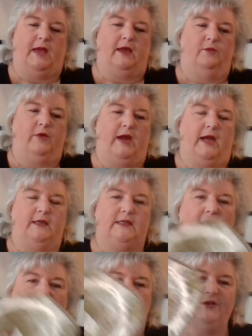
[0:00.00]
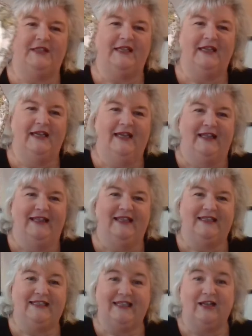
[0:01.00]
Madame Rac's house,
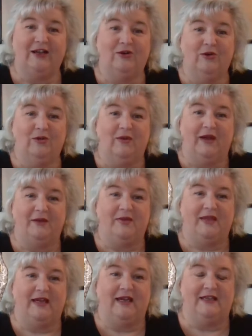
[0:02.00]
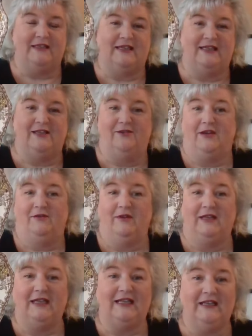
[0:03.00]
this is a cool one because you can
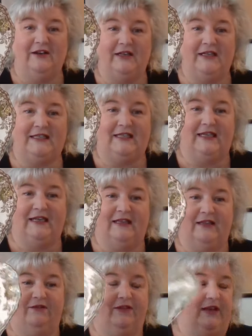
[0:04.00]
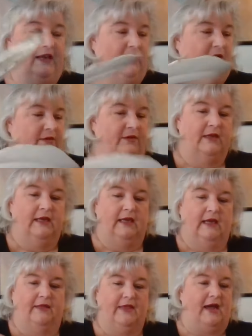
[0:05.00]
really clearly see it in the video.
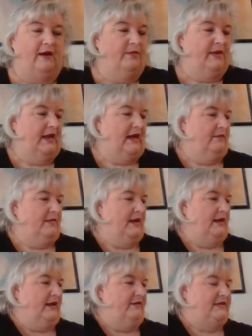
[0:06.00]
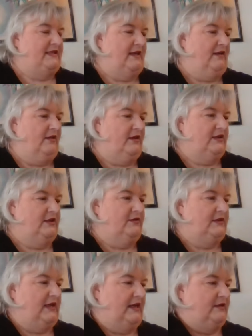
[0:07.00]
And that'll be at my live sale on
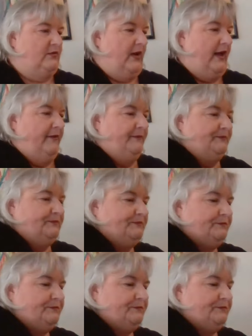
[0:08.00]
Tuesday as well.